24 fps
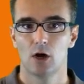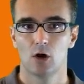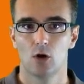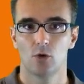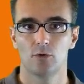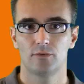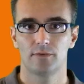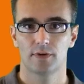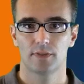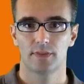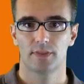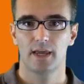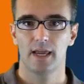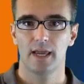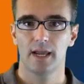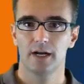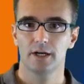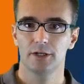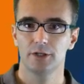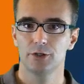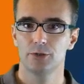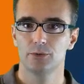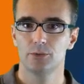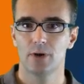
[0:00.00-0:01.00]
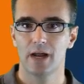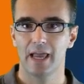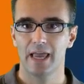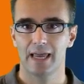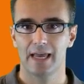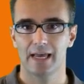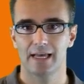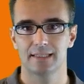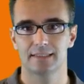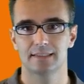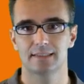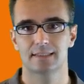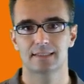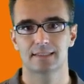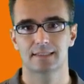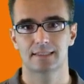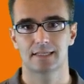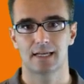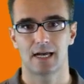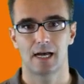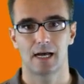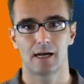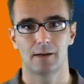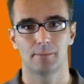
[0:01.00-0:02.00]
over there you had
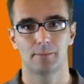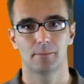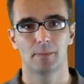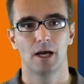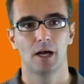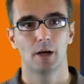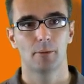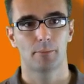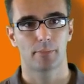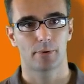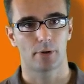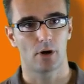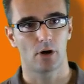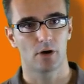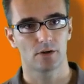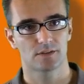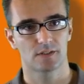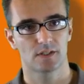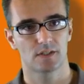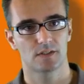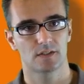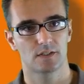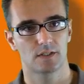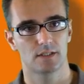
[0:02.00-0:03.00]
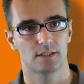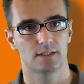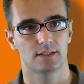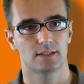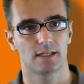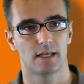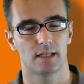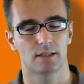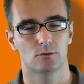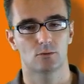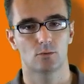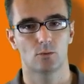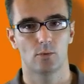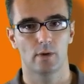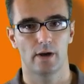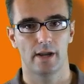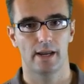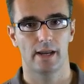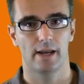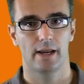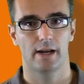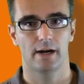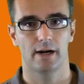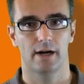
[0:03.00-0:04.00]
some processes that
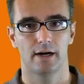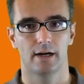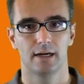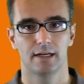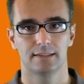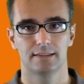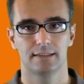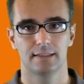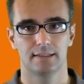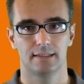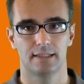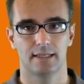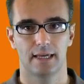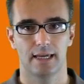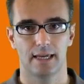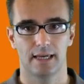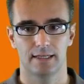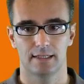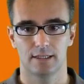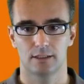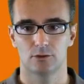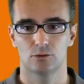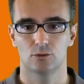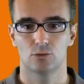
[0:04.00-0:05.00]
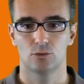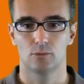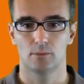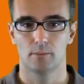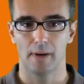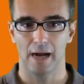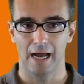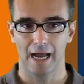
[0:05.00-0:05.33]
were dedicated to